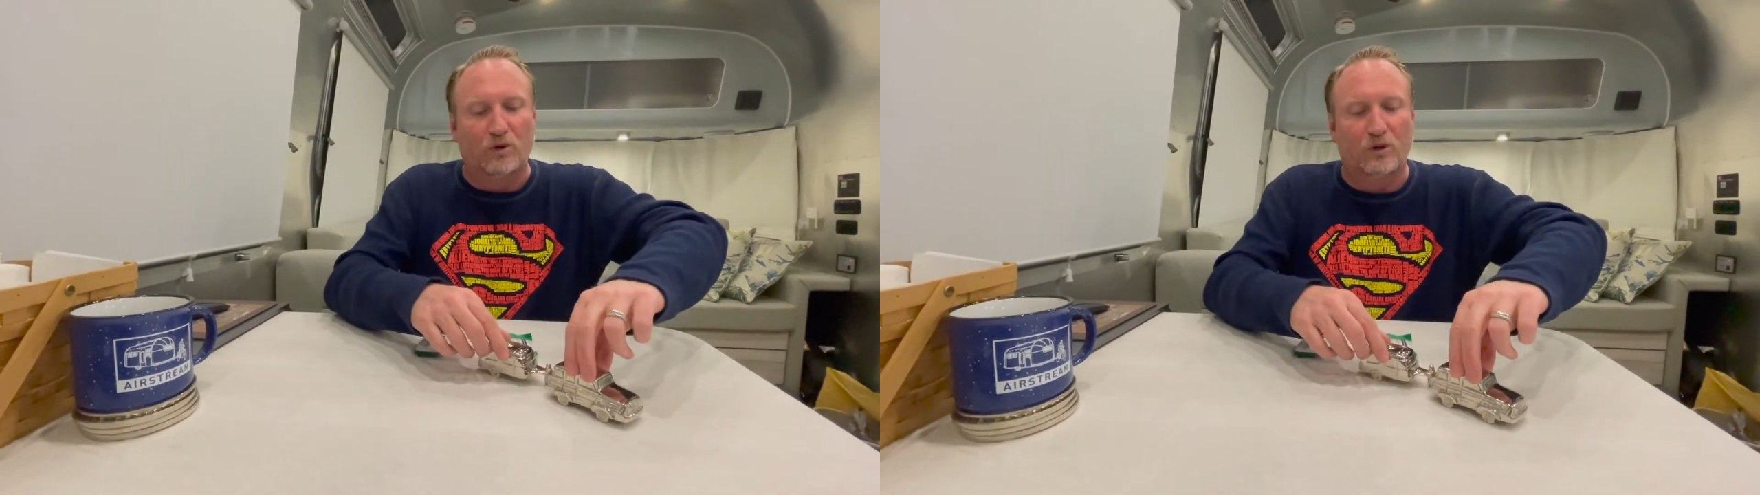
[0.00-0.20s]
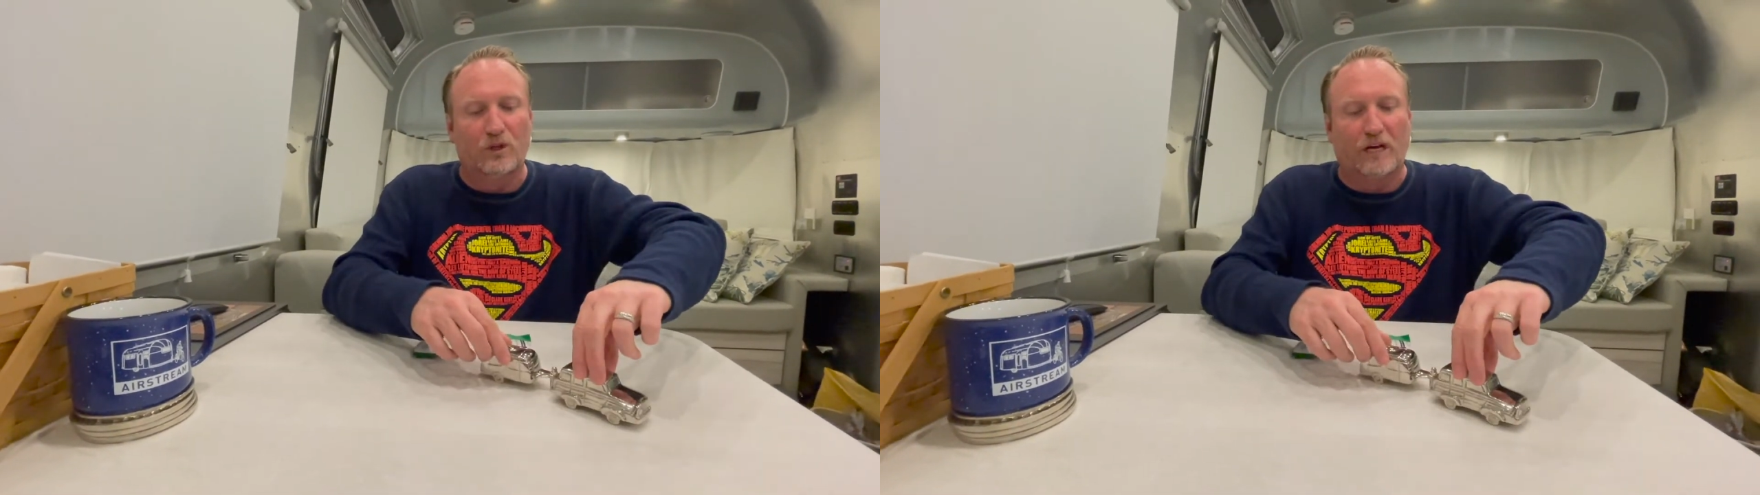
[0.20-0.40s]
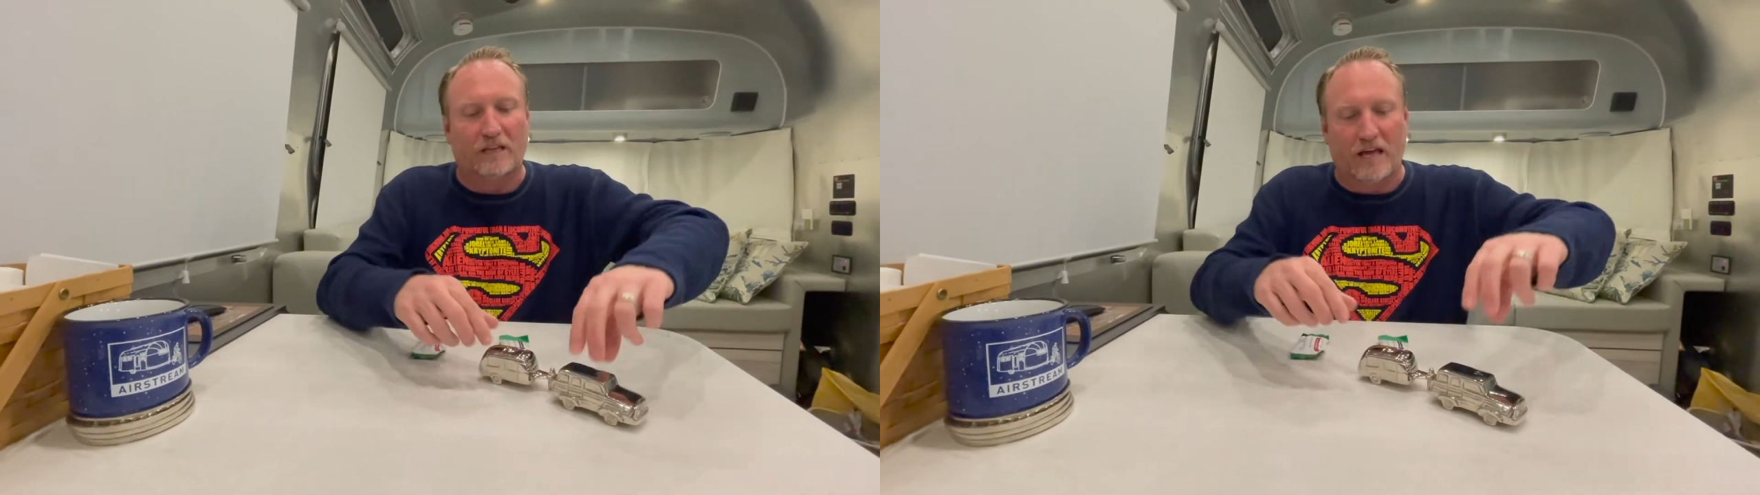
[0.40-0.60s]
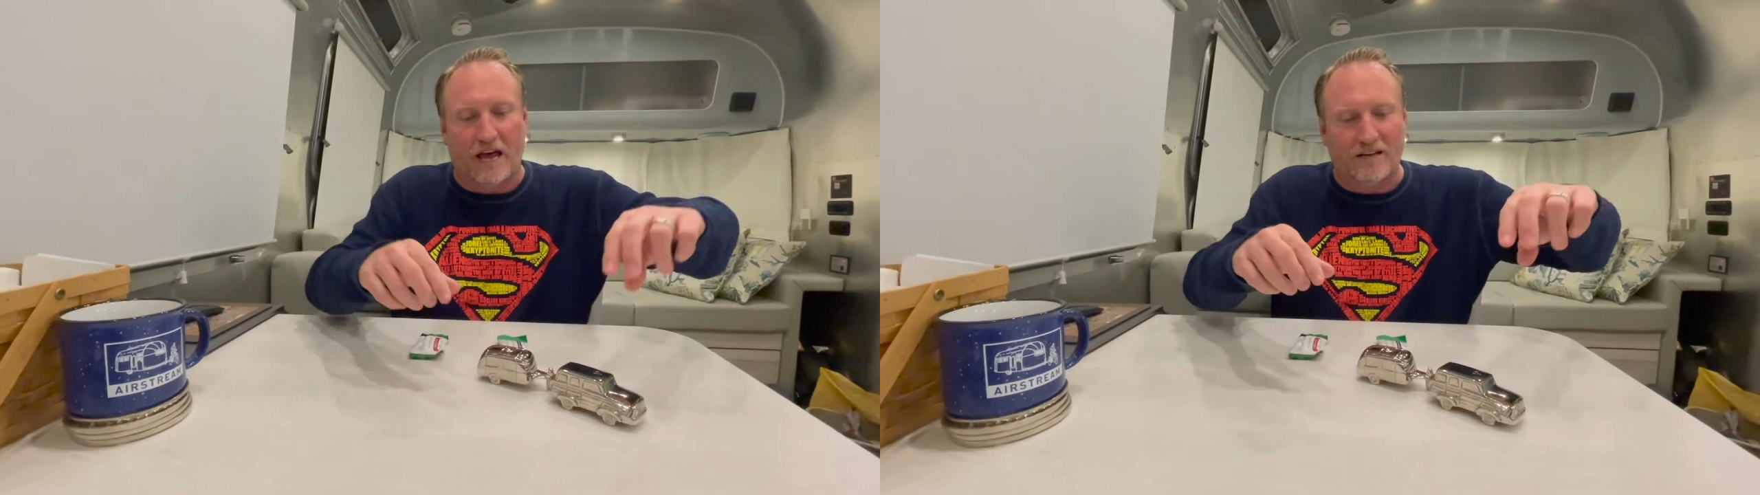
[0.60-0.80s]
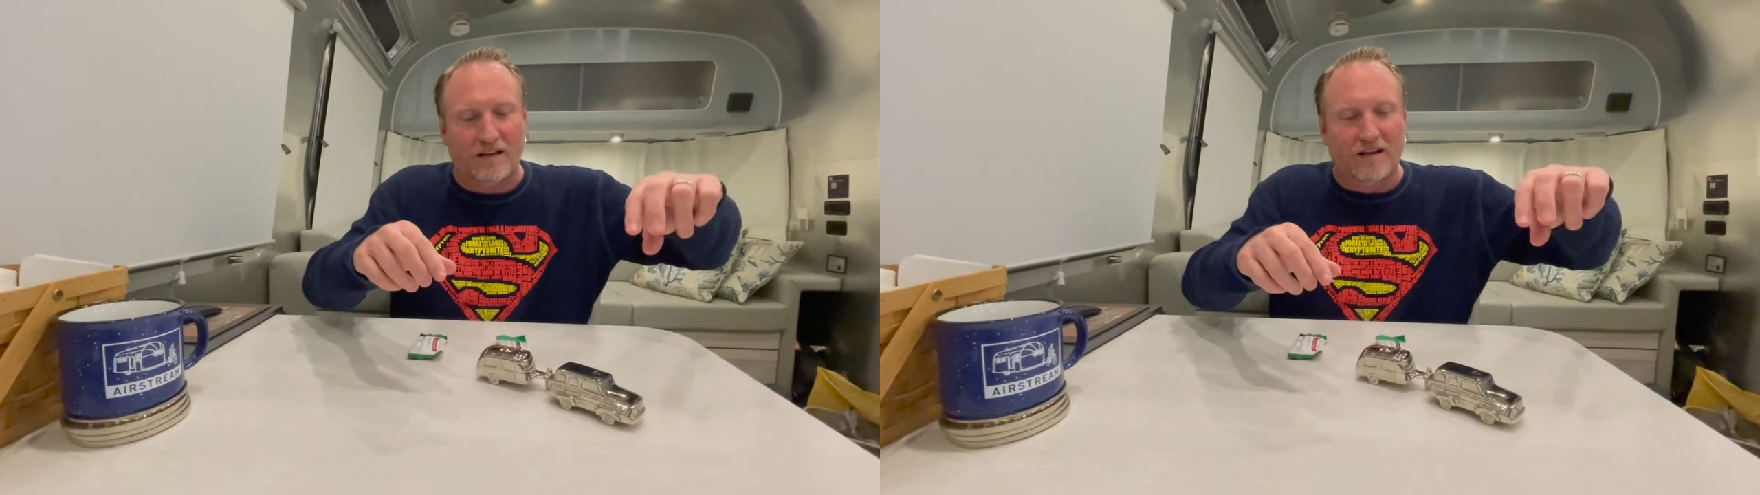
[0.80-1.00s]
like that,
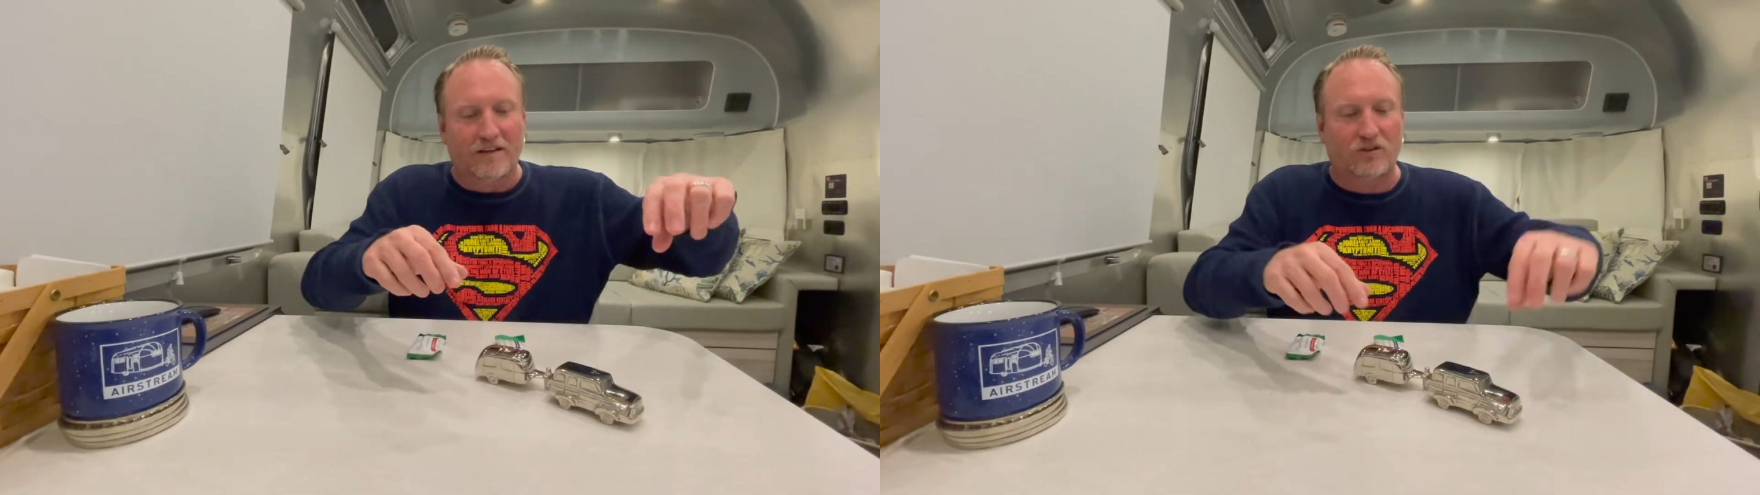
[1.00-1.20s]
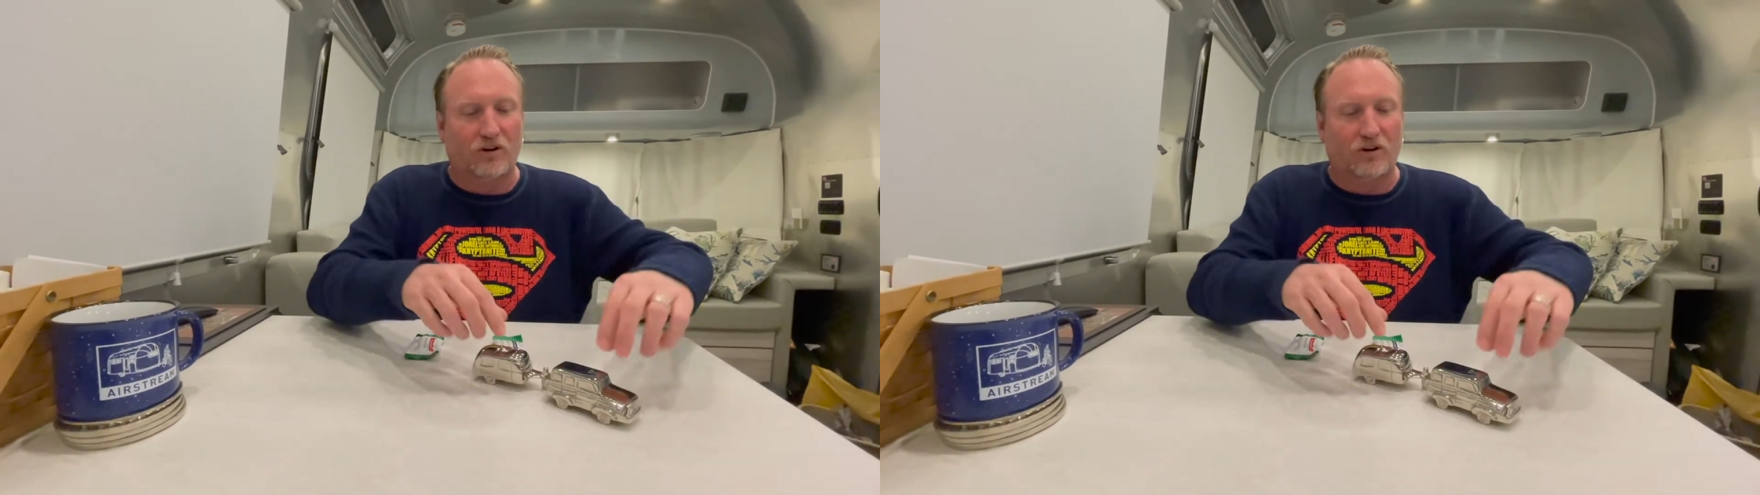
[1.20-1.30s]
so it